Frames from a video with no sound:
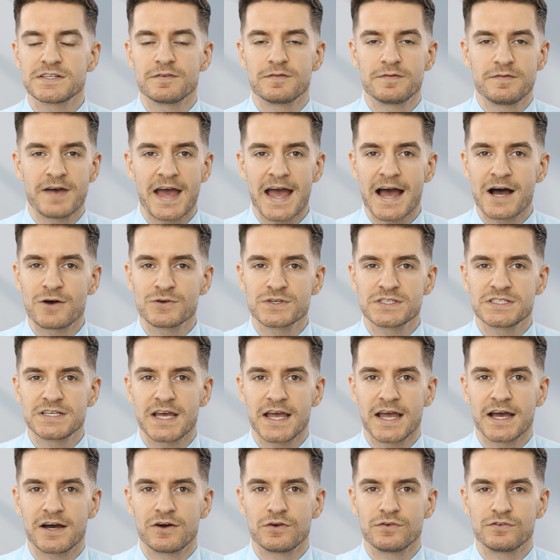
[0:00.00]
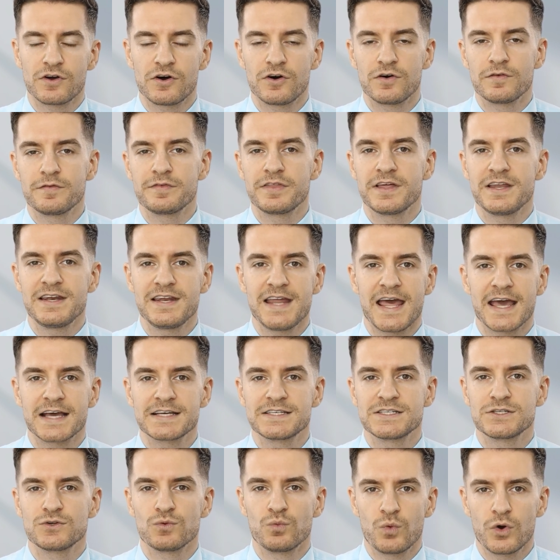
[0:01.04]
vowel sound of the
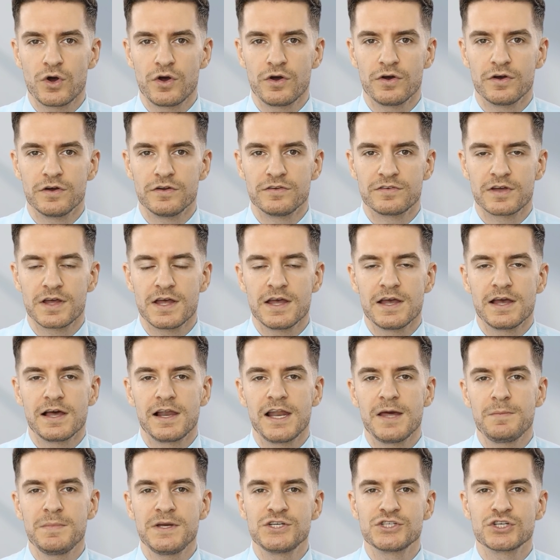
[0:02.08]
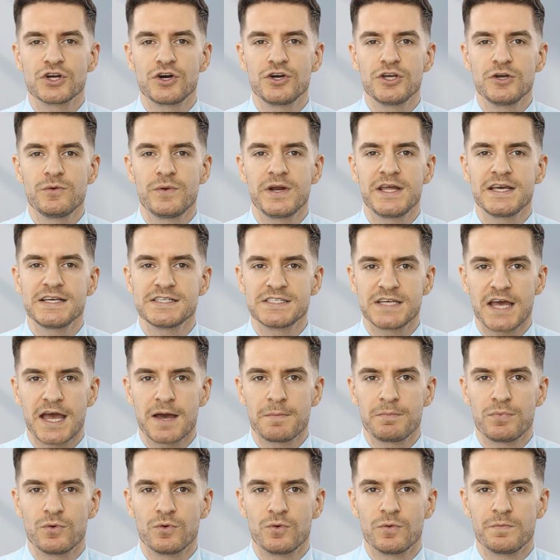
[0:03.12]
next word. Let me show you an
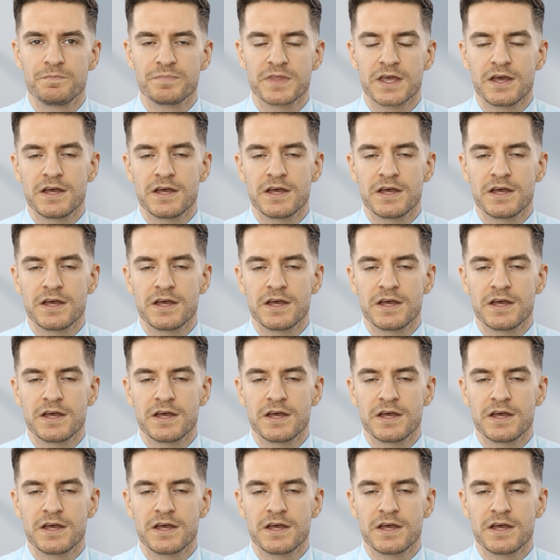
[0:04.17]
example.